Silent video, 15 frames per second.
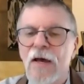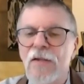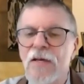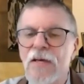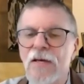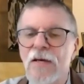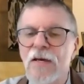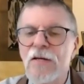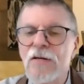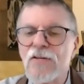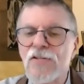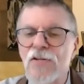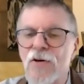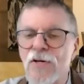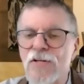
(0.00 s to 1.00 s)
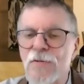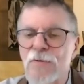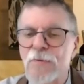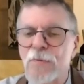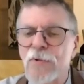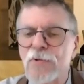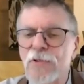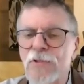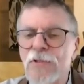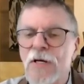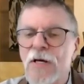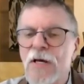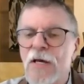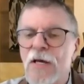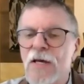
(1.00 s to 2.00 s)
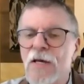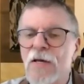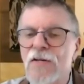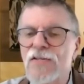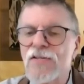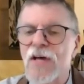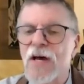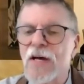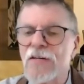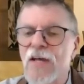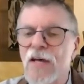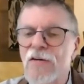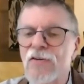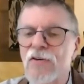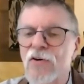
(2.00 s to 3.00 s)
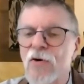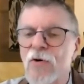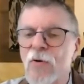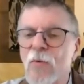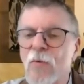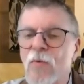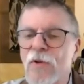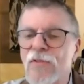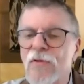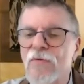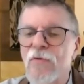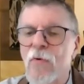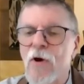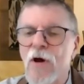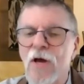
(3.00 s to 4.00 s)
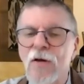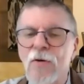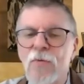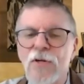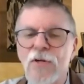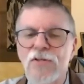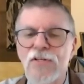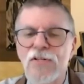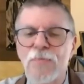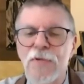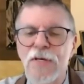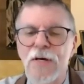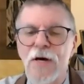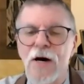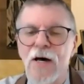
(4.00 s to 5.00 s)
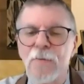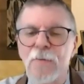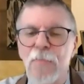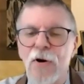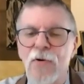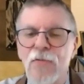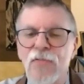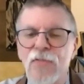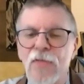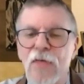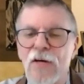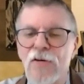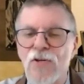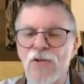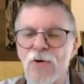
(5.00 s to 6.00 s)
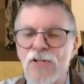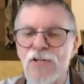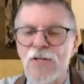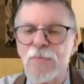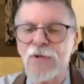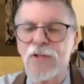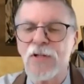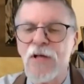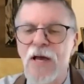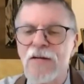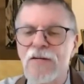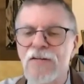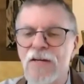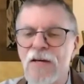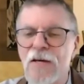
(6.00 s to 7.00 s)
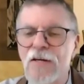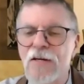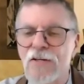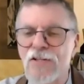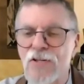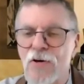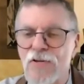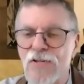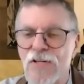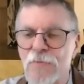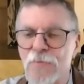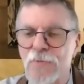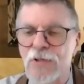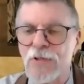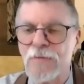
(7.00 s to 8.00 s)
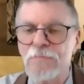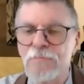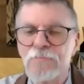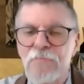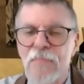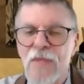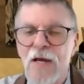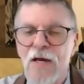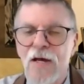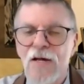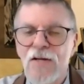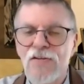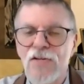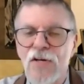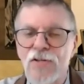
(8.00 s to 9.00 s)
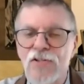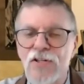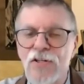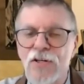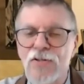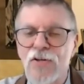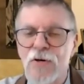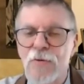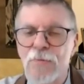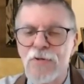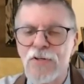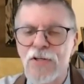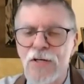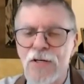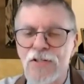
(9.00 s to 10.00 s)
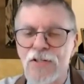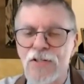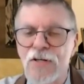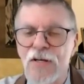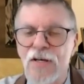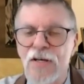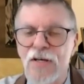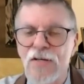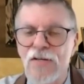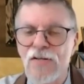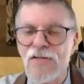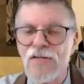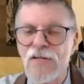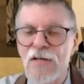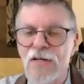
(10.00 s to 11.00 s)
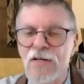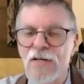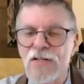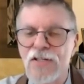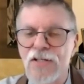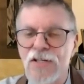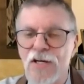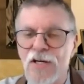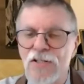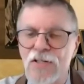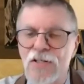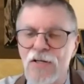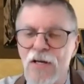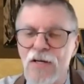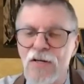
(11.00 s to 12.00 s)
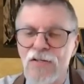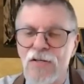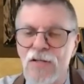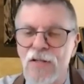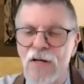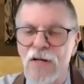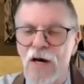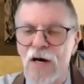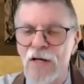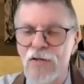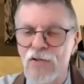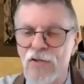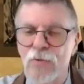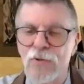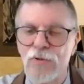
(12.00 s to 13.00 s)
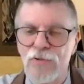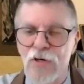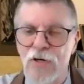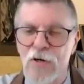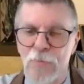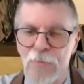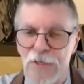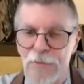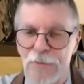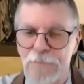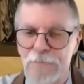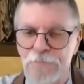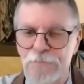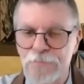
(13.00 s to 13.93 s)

And the inexhaustible is identical with the void, which is beyond both exhaustible and inexhaustible. Such an interpretation is initiation into the non-dual Dharma.